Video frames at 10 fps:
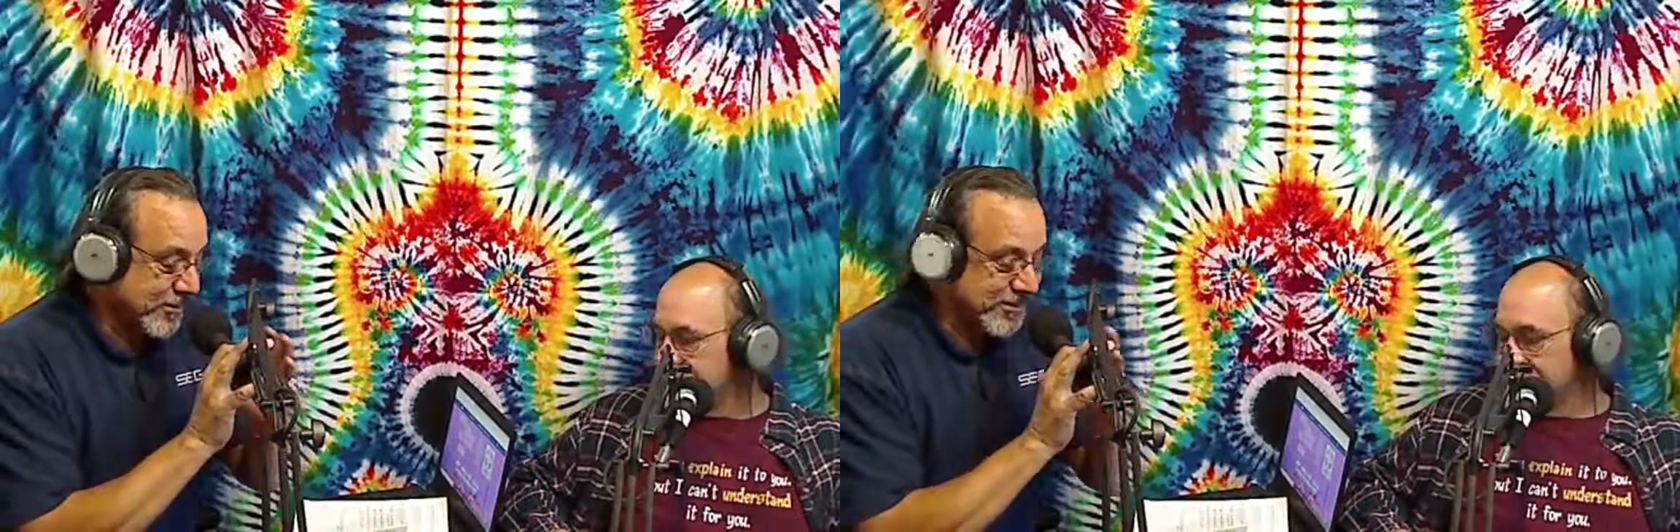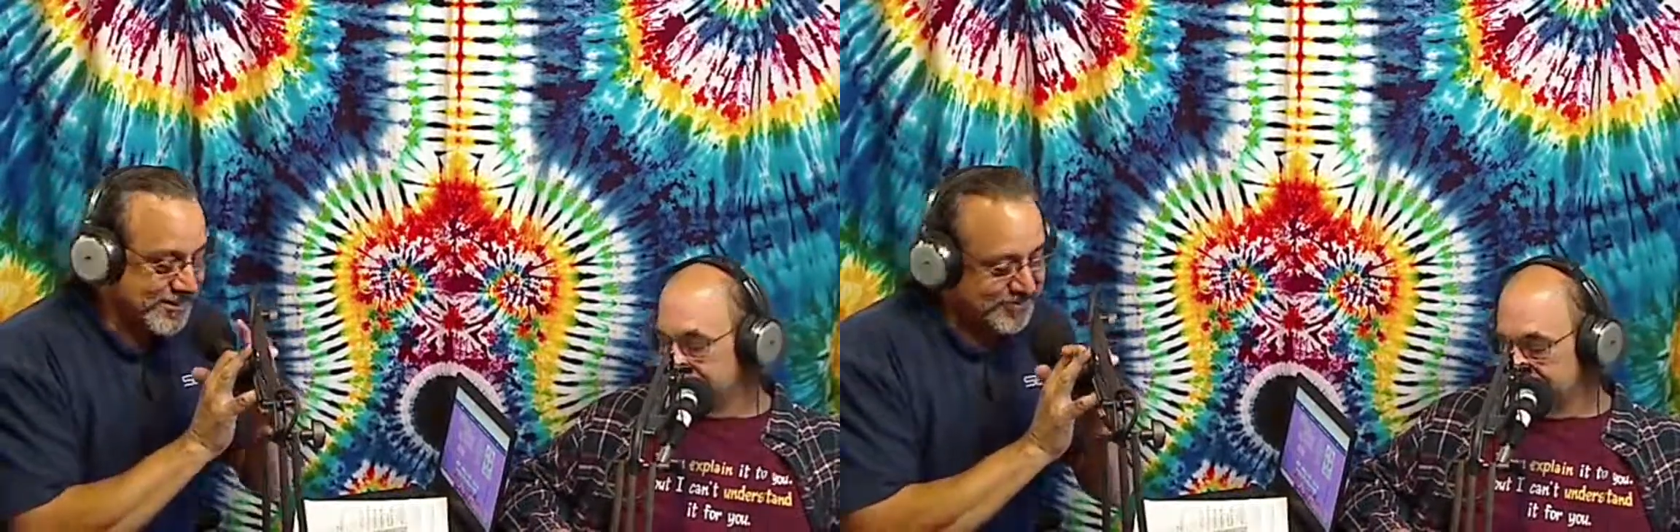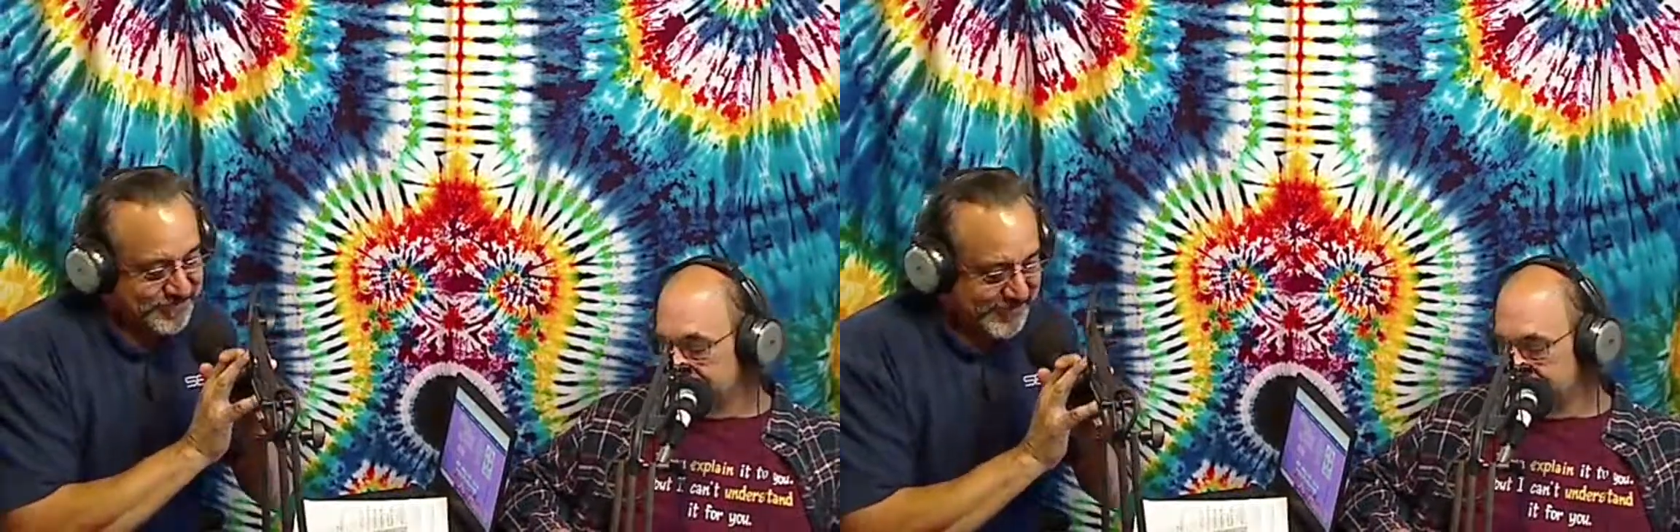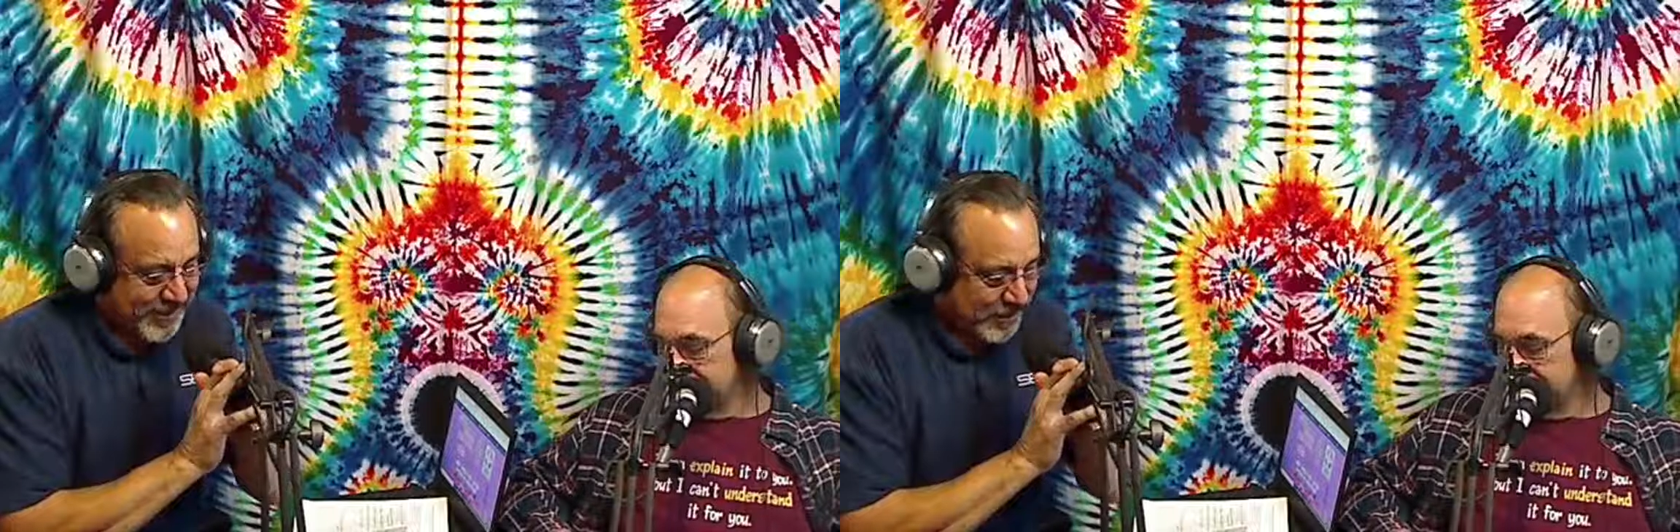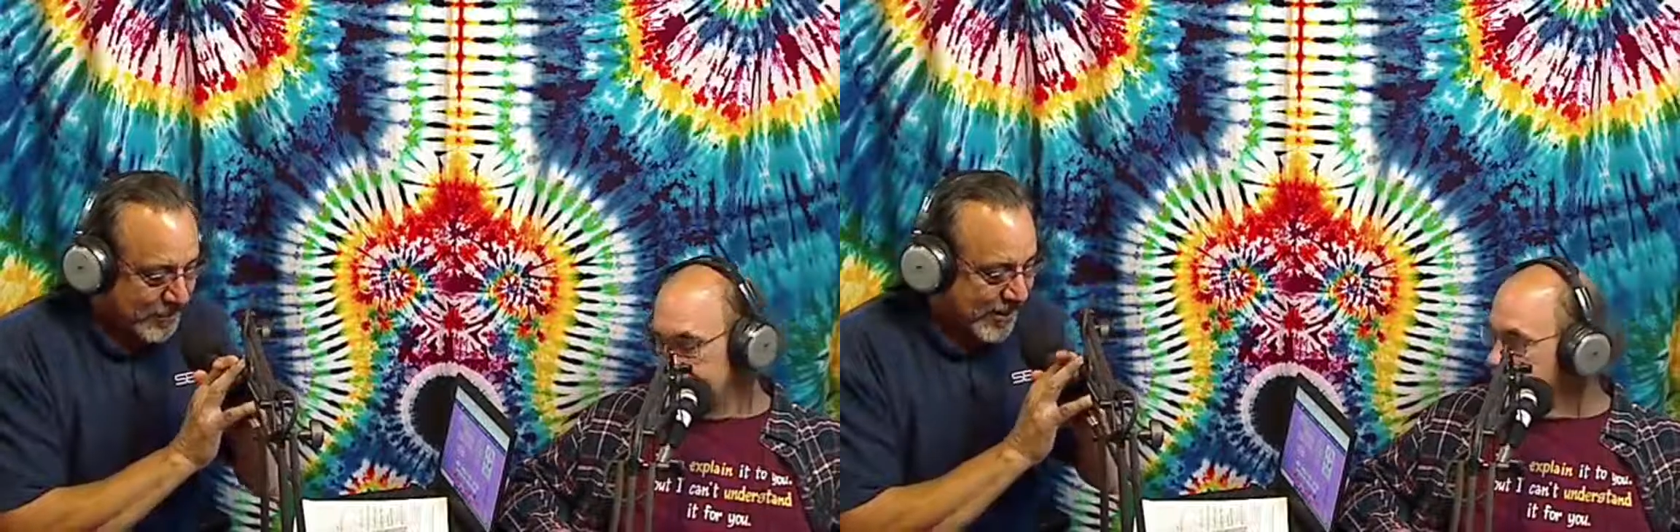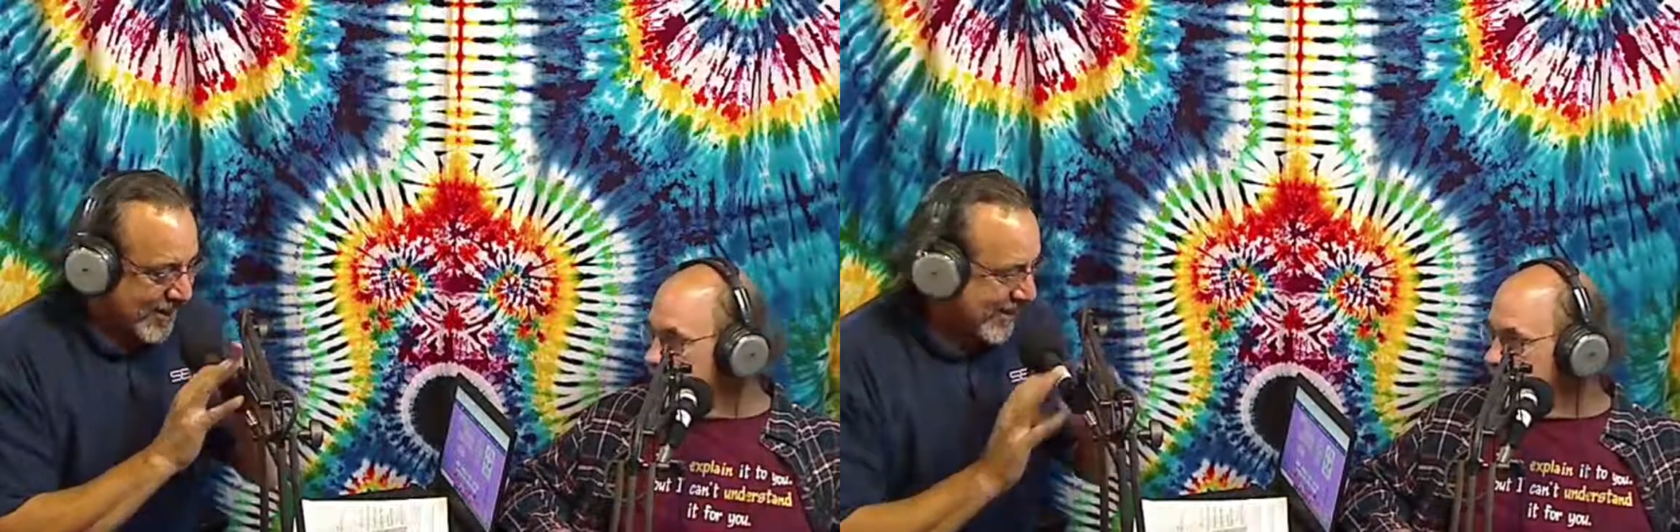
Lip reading: But but